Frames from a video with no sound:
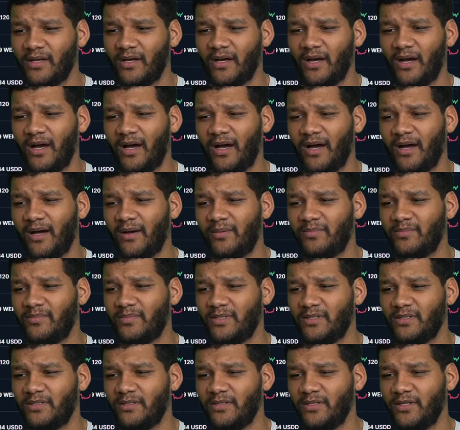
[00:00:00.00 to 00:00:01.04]
um,
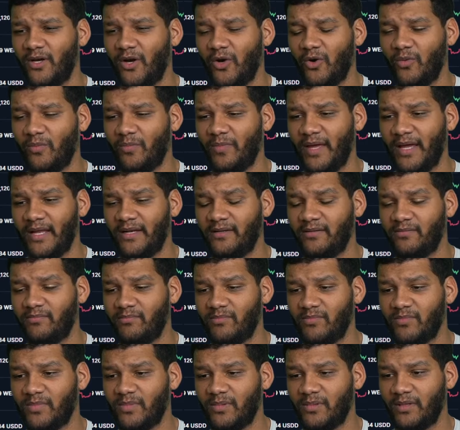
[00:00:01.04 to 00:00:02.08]
you know, then
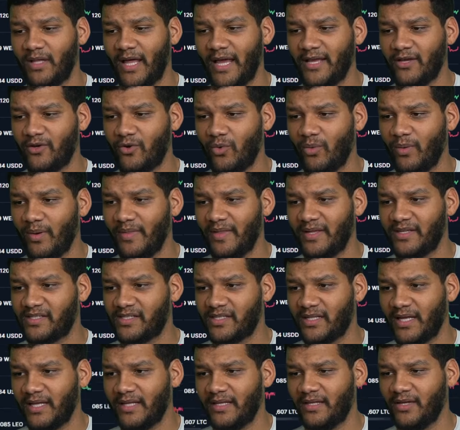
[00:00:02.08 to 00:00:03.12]
Litecoin that's
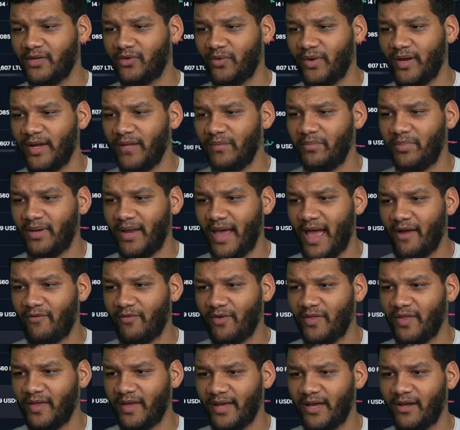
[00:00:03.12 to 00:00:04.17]
slightly green, but
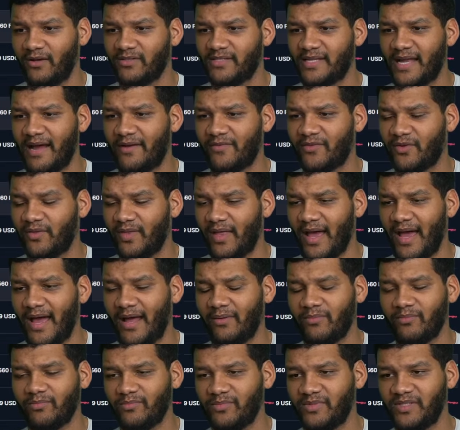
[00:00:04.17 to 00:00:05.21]
everything else after that
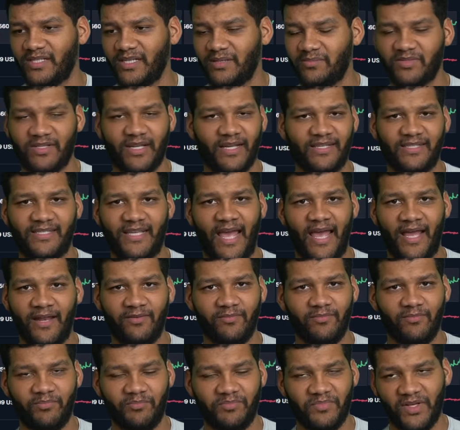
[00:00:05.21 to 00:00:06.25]
seems like
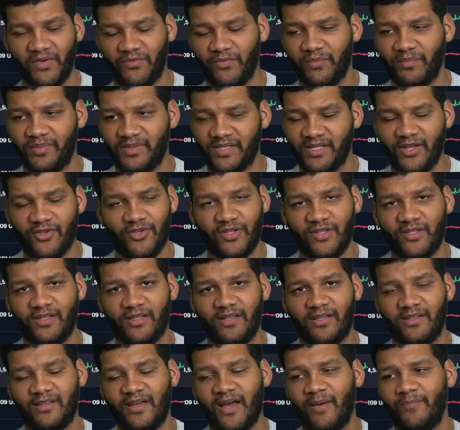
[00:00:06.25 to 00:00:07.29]
ten different positions in the
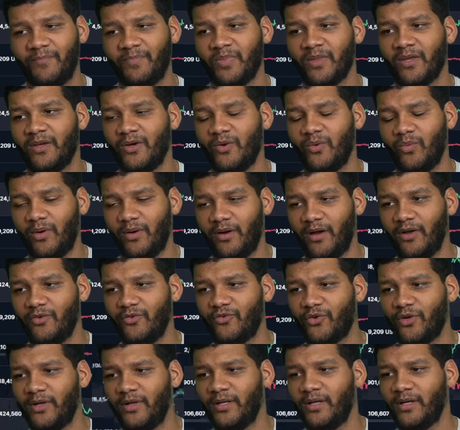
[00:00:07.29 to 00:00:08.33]
top one
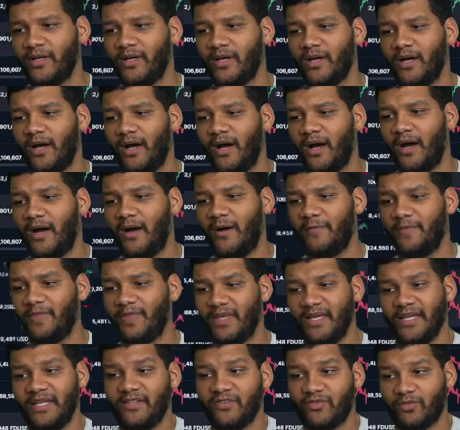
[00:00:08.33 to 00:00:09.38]
hundred um,
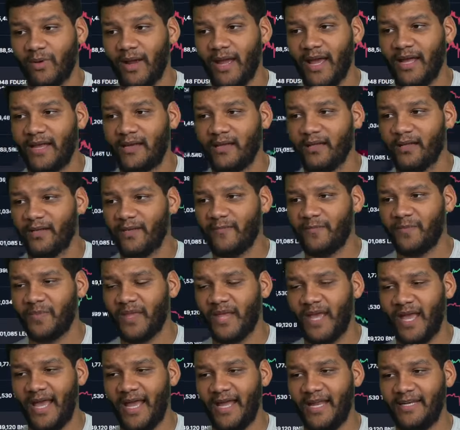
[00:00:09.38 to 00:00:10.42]
is red,
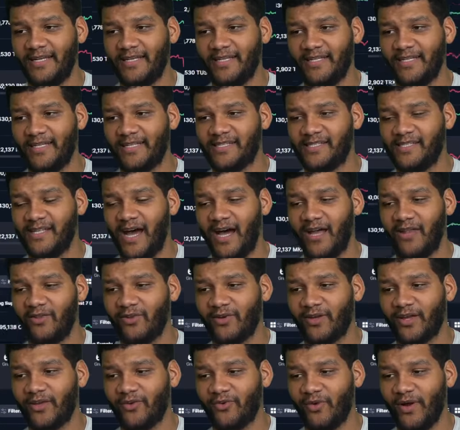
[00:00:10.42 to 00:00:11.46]
and it's not
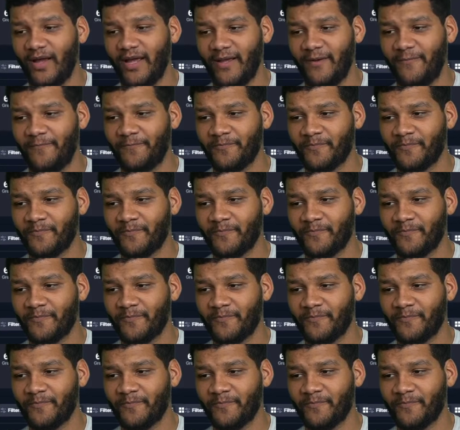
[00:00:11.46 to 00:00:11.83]
looking great.